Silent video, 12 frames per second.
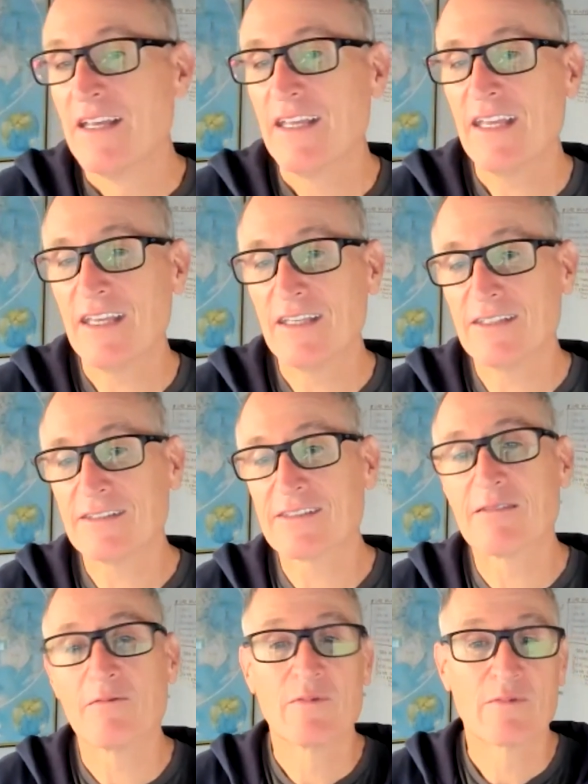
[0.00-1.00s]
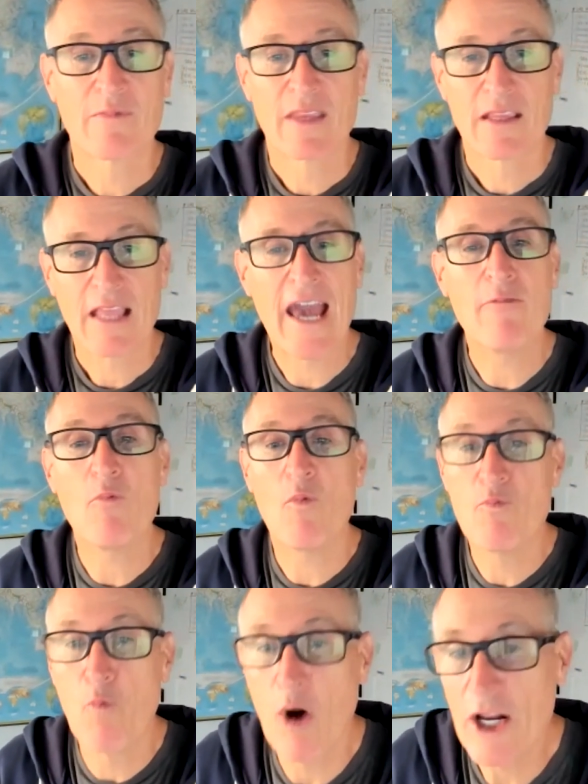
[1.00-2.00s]
and
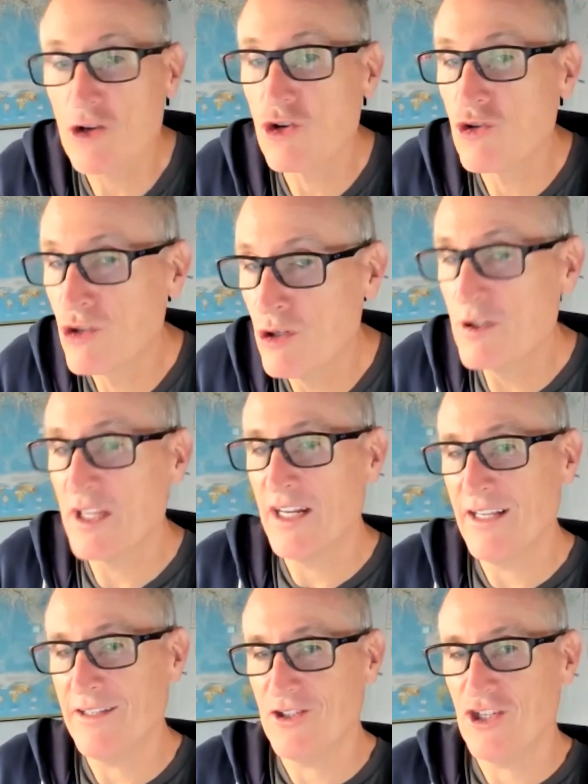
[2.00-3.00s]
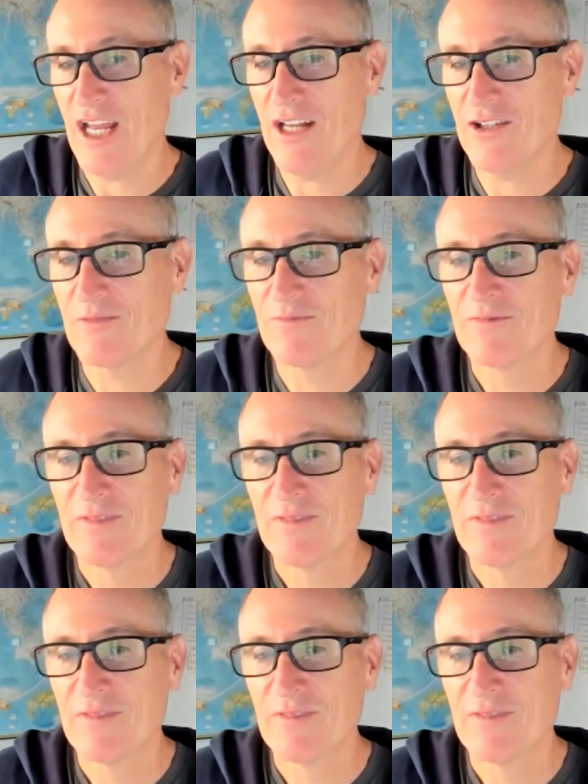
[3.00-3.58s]
what do you need to change,